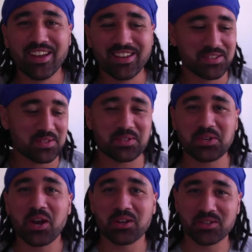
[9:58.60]
this is a
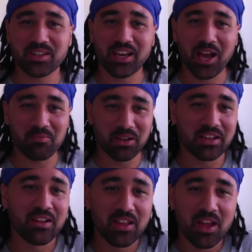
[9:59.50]
church, and they're gambling.
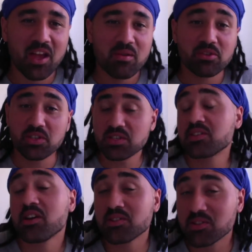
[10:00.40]
But Jesus
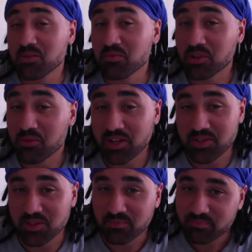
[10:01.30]
answered them with a
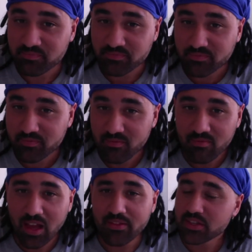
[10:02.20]
question. And this